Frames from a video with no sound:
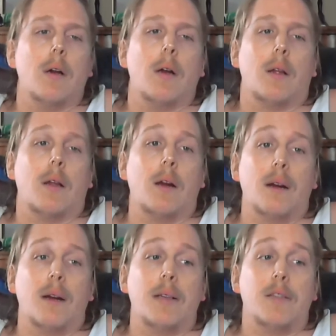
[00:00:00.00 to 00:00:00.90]

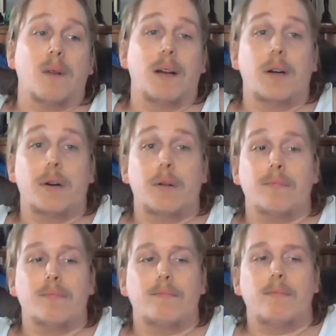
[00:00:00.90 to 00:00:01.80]
Because, well, all
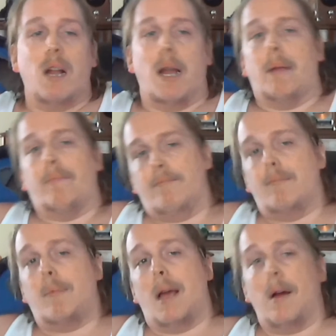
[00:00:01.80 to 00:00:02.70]
right.
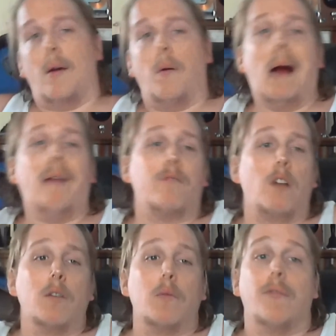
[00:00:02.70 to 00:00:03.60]
Now, I've
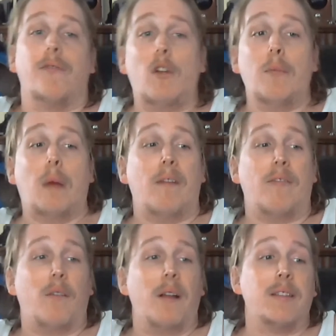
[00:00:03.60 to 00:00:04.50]
talked to a few of my
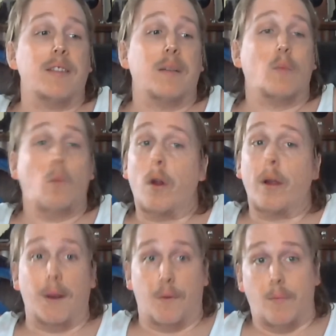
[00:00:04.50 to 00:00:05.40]
friends that
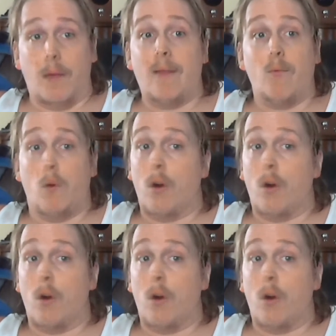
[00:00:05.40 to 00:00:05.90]
have